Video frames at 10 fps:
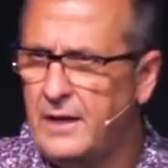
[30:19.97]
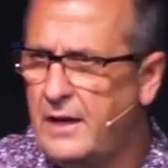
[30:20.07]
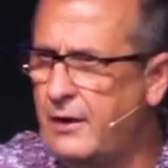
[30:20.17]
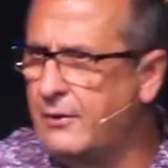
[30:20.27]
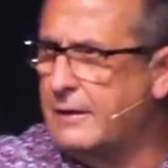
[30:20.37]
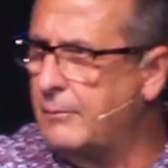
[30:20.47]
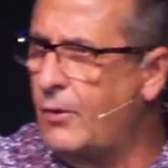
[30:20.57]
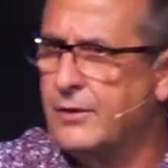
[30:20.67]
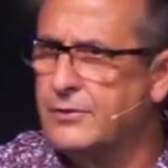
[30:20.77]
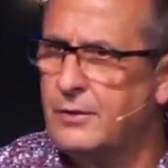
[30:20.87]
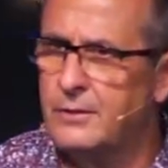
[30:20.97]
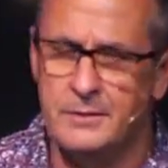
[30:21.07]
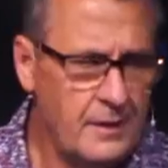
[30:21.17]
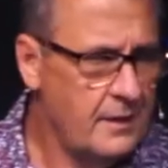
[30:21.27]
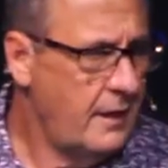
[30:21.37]
Eric came walking through.
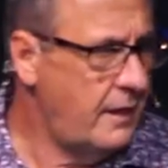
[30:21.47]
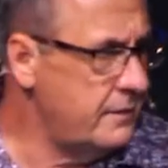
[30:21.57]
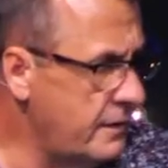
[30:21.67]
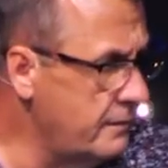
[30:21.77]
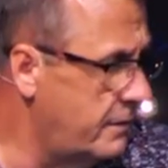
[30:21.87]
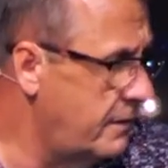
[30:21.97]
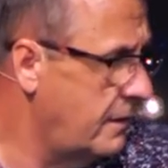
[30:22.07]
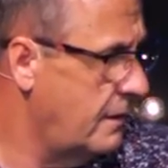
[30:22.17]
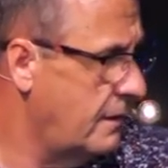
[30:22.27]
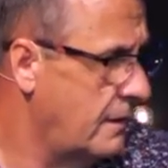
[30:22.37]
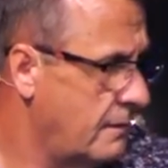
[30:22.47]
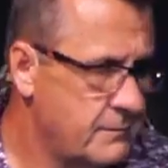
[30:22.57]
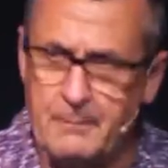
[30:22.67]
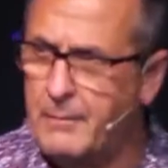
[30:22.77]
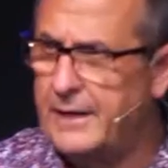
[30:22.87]
Hey, Jim.
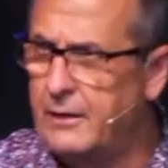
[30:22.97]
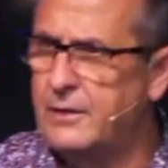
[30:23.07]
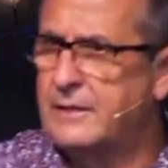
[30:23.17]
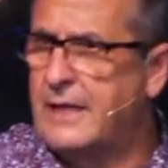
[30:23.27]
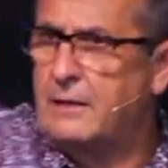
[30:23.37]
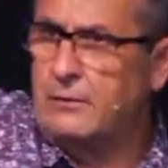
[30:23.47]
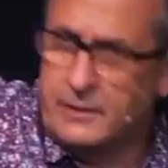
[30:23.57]
Not my Eric, that Eric.